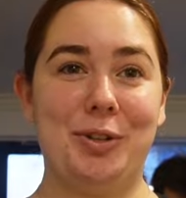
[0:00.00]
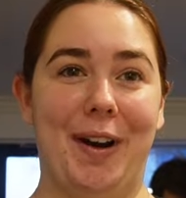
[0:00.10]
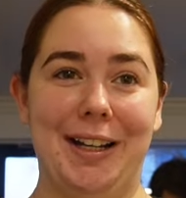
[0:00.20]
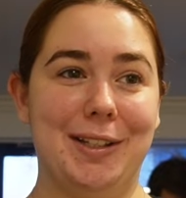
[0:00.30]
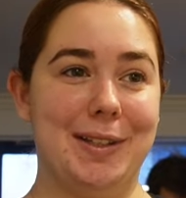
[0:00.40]

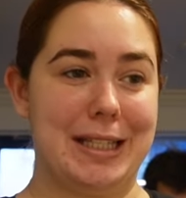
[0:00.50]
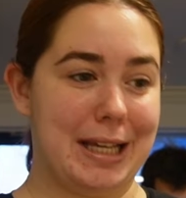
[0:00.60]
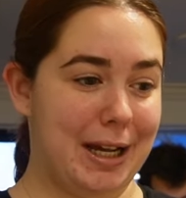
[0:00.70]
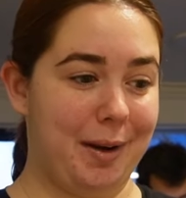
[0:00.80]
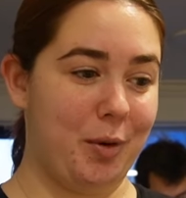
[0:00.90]
trying to
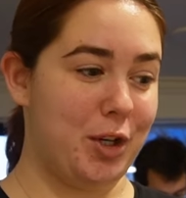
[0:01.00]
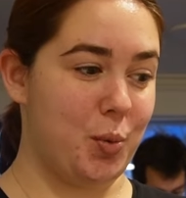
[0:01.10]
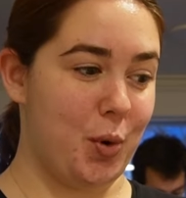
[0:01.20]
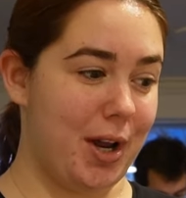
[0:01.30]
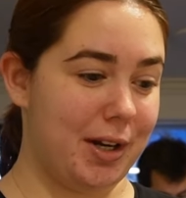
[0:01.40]
decide which
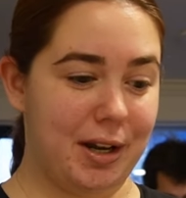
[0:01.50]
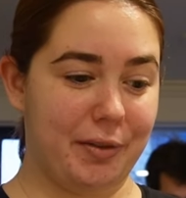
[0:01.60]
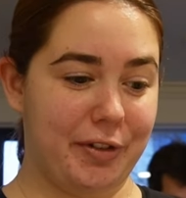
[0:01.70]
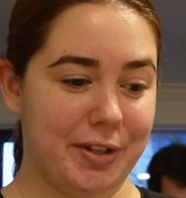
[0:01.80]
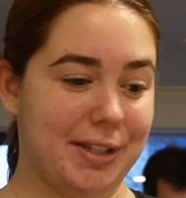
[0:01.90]
one
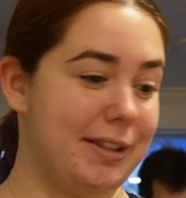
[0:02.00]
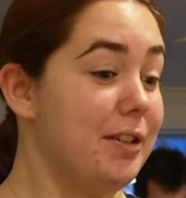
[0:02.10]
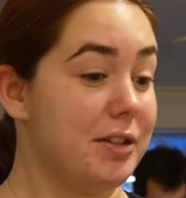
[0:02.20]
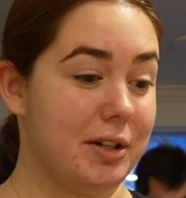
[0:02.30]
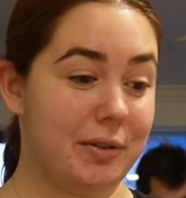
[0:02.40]
of us
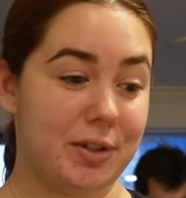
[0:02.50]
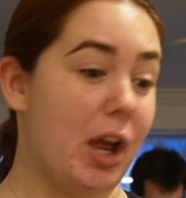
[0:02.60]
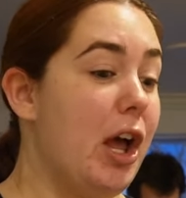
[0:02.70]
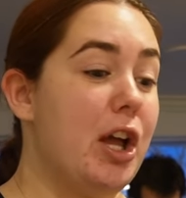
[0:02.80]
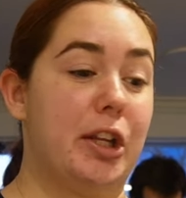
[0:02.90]
deserves
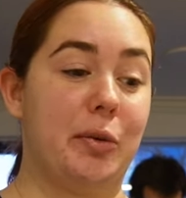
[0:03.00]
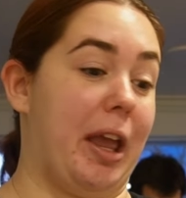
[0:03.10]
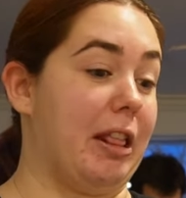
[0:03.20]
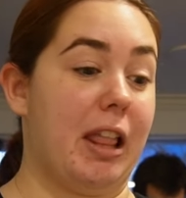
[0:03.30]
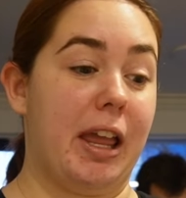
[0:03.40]
to
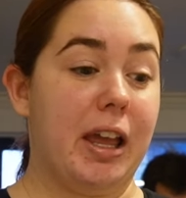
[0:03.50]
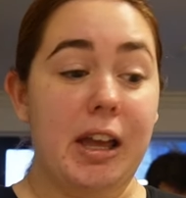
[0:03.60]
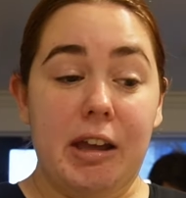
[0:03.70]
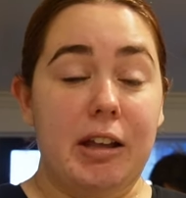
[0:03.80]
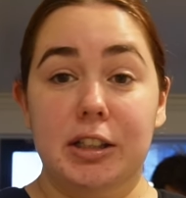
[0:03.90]
get like
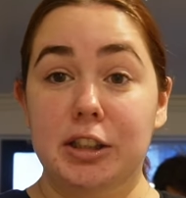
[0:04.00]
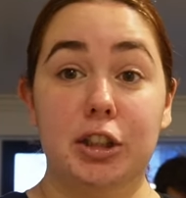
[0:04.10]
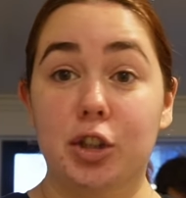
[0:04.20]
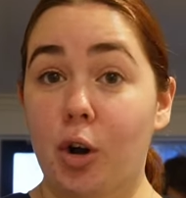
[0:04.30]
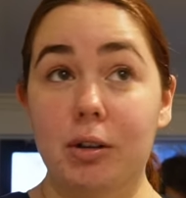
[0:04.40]
the
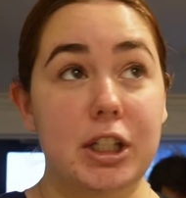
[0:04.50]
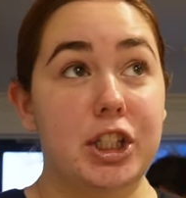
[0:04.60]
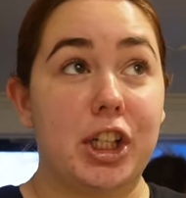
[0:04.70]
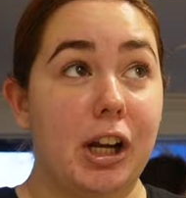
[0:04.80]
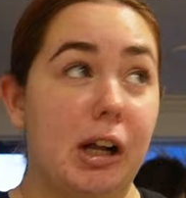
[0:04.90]
tallest
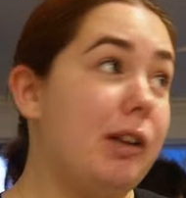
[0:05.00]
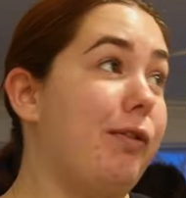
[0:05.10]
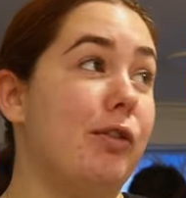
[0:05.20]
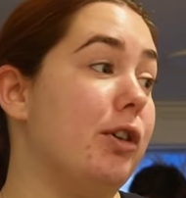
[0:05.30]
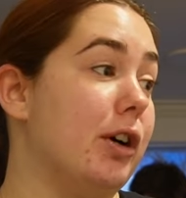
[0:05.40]

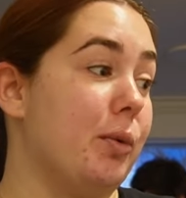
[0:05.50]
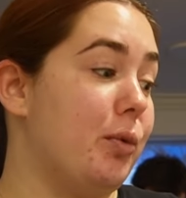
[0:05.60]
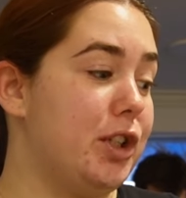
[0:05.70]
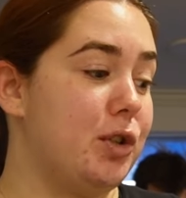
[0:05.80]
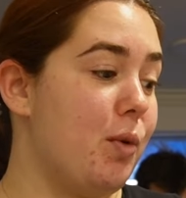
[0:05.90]
shelf, or
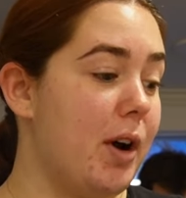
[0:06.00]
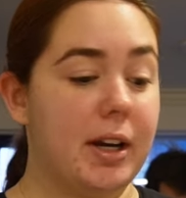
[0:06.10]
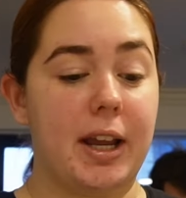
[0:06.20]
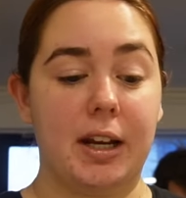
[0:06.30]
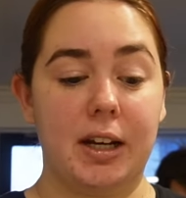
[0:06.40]
which
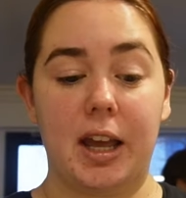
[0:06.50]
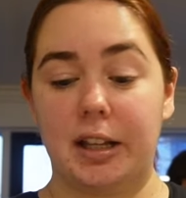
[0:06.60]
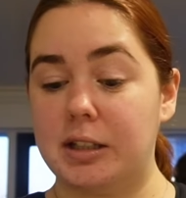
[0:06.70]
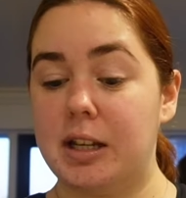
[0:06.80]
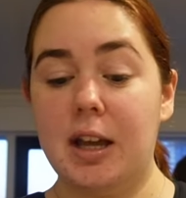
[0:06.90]
one can
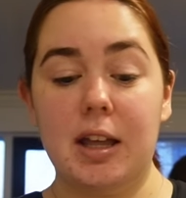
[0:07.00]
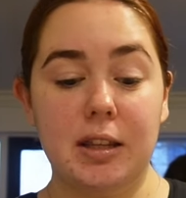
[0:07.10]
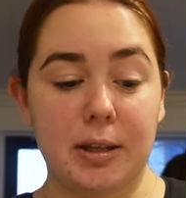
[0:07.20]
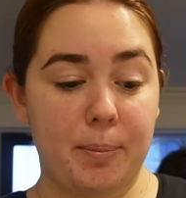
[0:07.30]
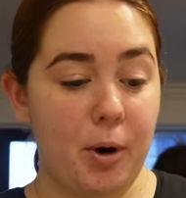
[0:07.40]
get
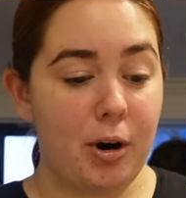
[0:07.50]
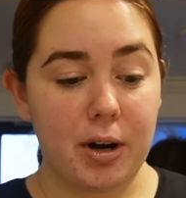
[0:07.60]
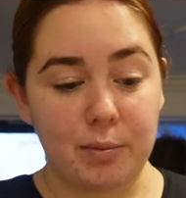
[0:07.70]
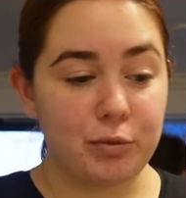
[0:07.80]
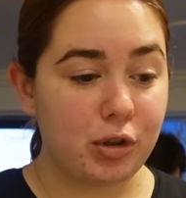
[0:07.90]
the
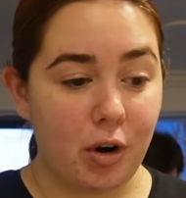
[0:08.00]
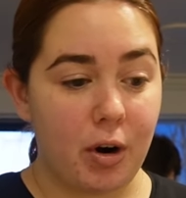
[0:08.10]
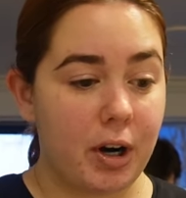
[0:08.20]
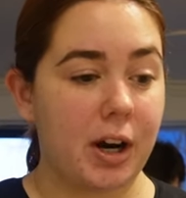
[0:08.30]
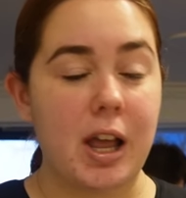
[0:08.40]
bottom
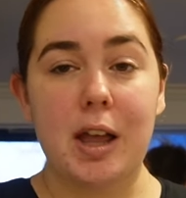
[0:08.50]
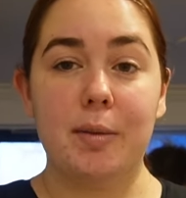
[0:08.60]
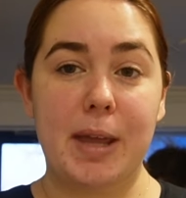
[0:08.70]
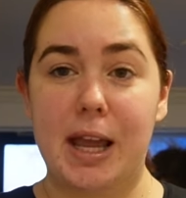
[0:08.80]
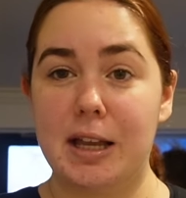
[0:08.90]
drawer,
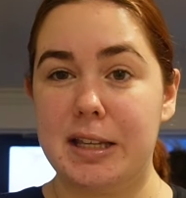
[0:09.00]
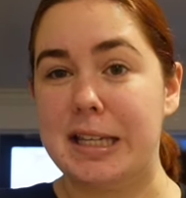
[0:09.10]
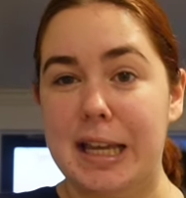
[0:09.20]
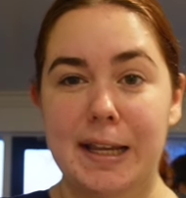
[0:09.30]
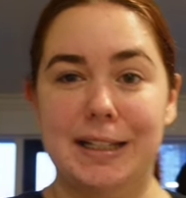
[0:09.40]

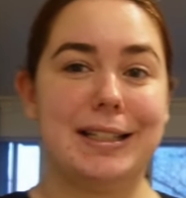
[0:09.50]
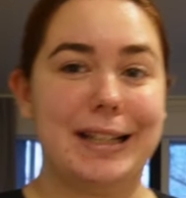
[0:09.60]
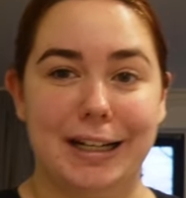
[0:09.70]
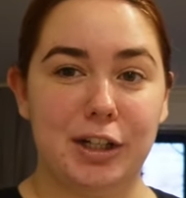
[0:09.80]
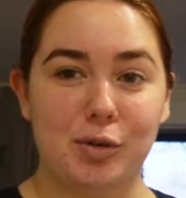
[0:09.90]
because he
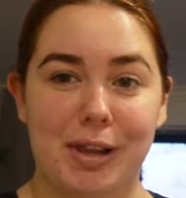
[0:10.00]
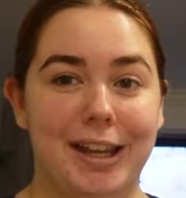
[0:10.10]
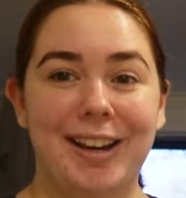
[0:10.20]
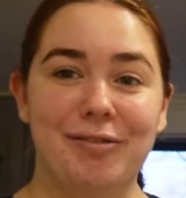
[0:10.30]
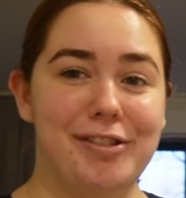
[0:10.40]
decided to
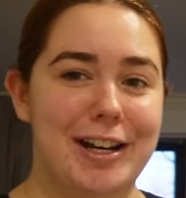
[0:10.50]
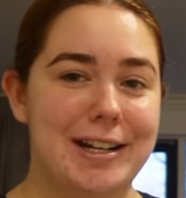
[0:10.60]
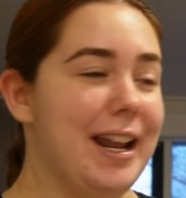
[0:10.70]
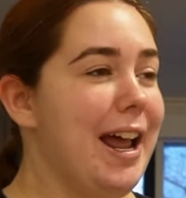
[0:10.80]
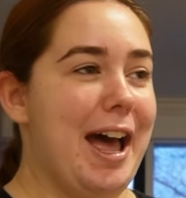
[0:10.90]
like
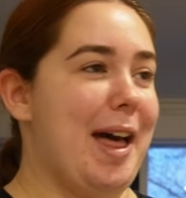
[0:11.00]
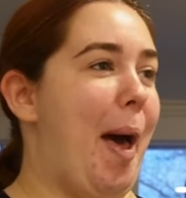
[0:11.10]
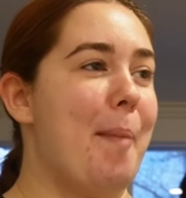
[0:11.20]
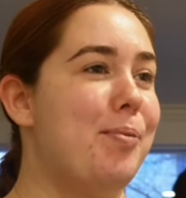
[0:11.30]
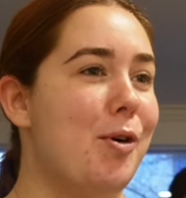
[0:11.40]
invent
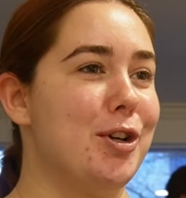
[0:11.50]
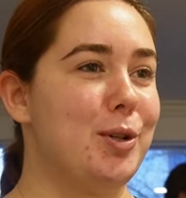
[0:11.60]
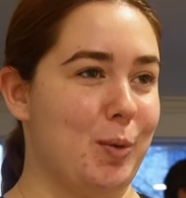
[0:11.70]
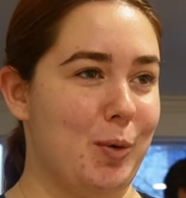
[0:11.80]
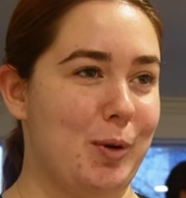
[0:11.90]
a
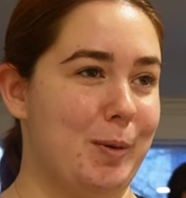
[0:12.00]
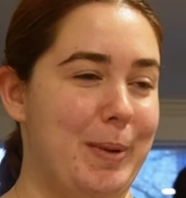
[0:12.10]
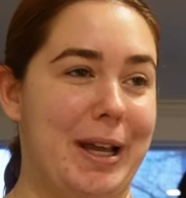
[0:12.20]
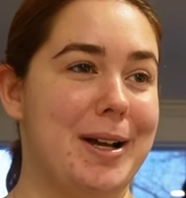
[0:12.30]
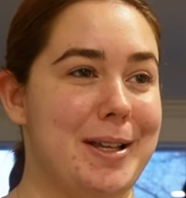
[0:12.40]
point rule,
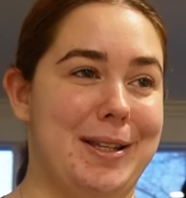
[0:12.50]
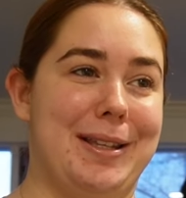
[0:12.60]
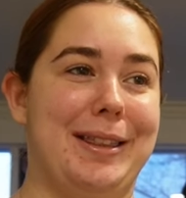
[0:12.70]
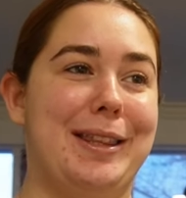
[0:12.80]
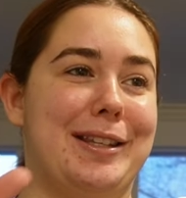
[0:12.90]

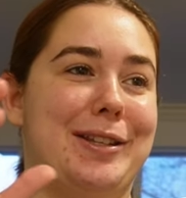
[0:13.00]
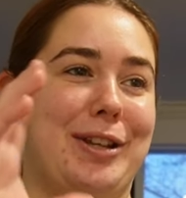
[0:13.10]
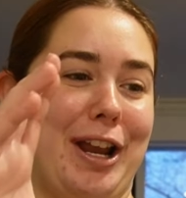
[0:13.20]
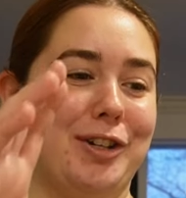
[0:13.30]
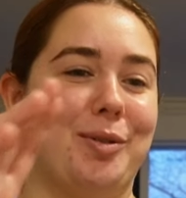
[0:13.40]
because the
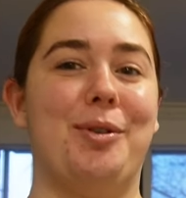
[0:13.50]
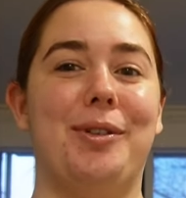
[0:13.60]
central